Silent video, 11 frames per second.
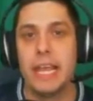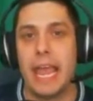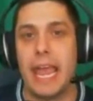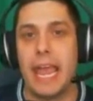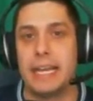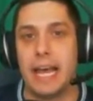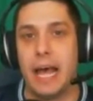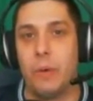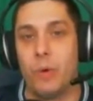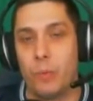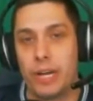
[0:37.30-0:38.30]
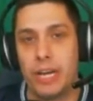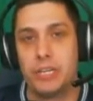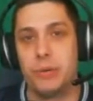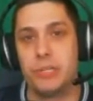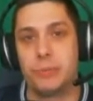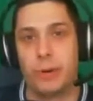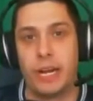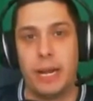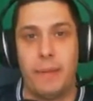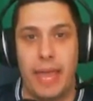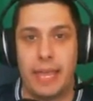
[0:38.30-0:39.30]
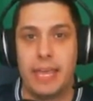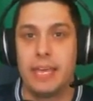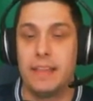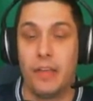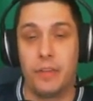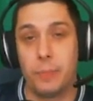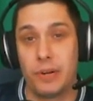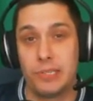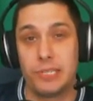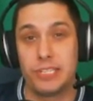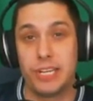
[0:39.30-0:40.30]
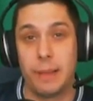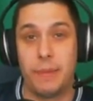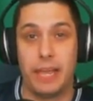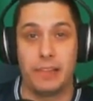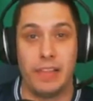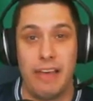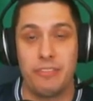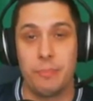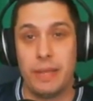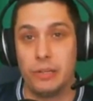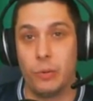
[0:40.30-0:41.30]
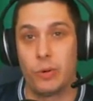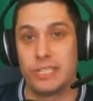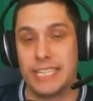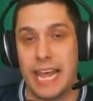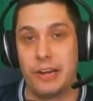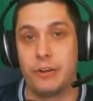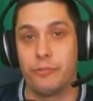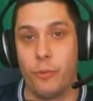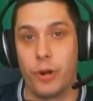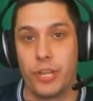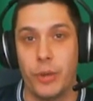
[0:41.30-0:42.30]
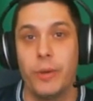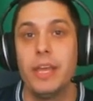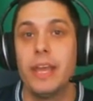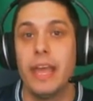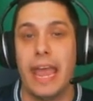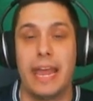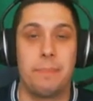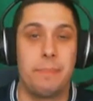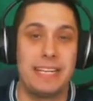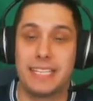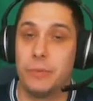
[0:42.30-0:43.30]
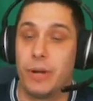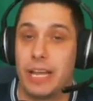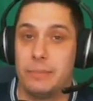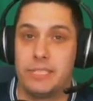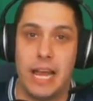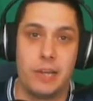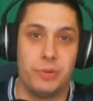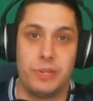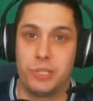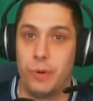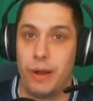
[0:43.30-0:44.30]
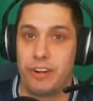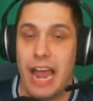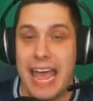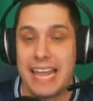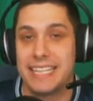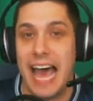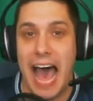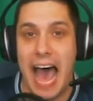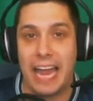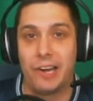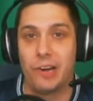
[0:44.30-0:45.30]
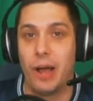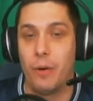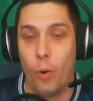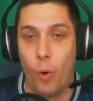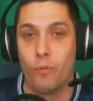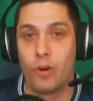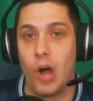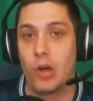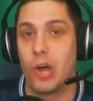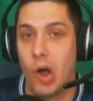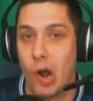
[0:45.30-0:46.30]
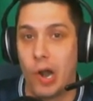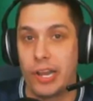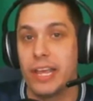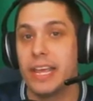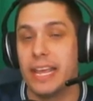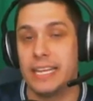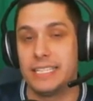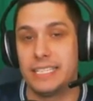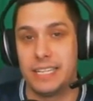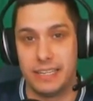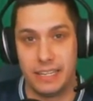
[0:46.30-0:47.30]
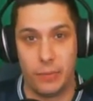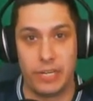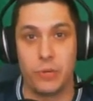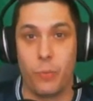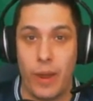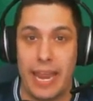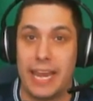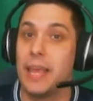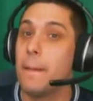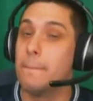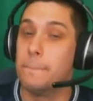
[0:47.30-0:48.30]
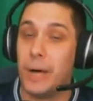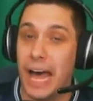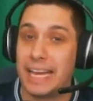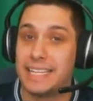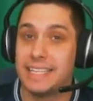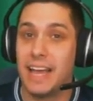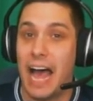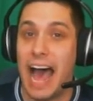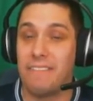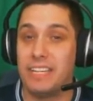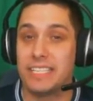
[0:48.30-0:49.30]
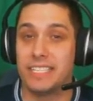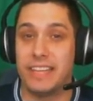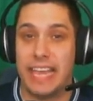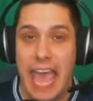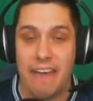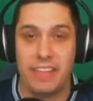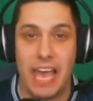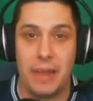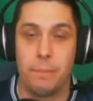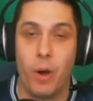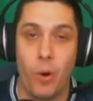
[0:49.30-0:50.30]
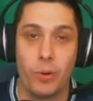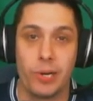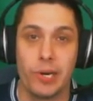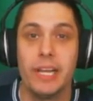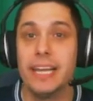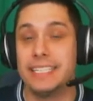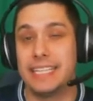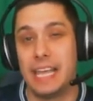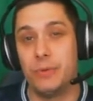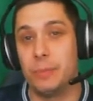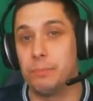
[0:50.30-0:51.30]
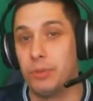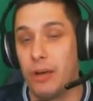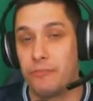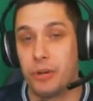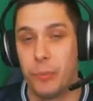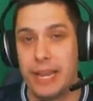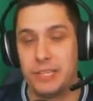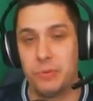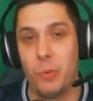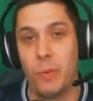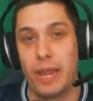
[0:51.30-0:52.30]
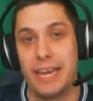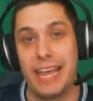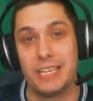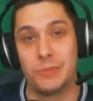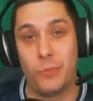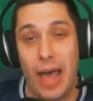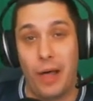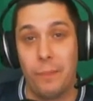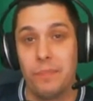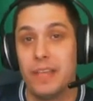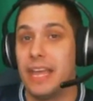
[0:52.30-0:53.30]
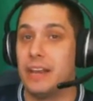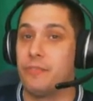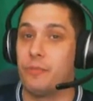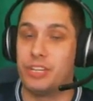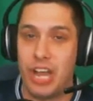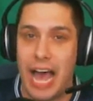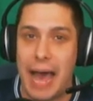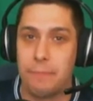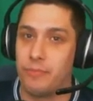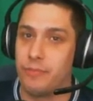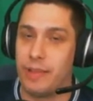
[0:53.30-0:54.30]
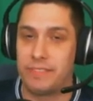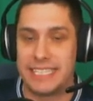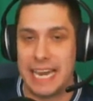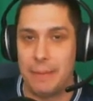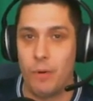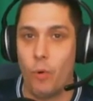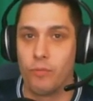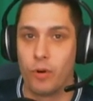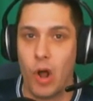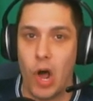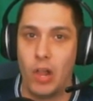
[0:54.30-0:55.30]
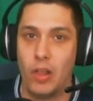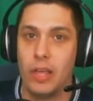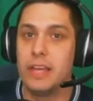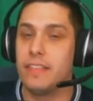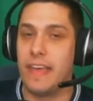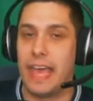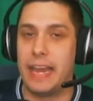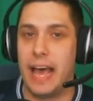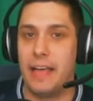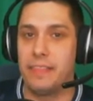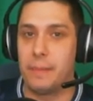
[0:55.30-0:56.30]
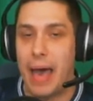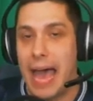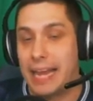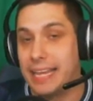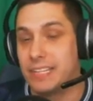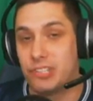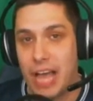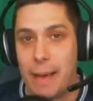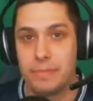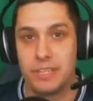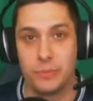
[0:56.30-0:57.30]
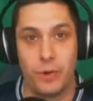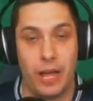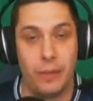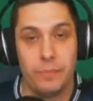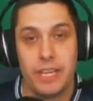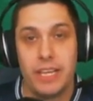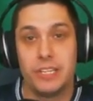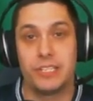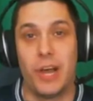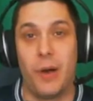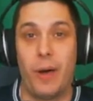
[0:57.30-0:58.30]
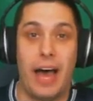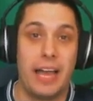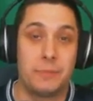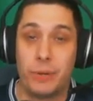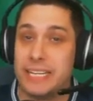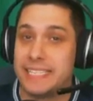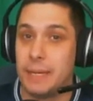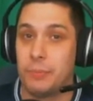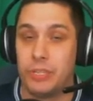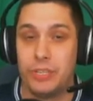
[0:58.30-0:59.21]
And uh, what we're going to do is we're going to pick, the other person is going to pick left, middle, or center for you. And basically what it comes down to is whoever has the higher uh, overall card is going to win. But obviously the caveat in poker is that you can bluff your way to a win as well. And if we chop, if we have the same overall, then uh, the pot gets chopped as well. So uh, it's pretty simple.